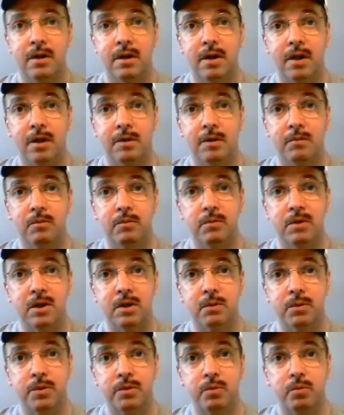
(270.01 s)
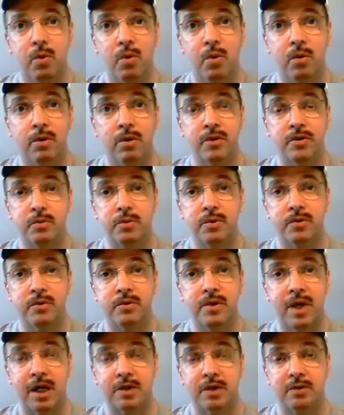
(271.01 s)
you know, with wars,
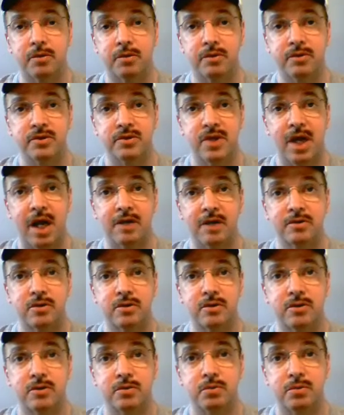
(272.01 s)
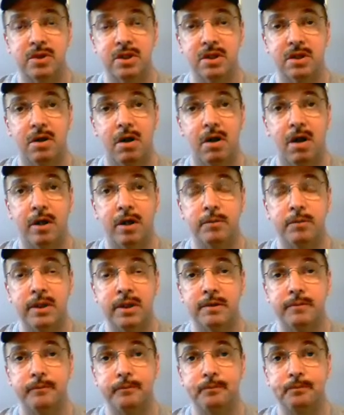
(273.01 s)
with natural disasters, with the
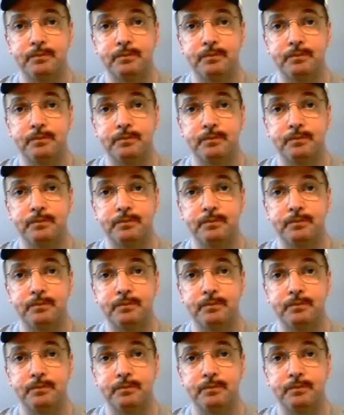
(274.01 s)
economy,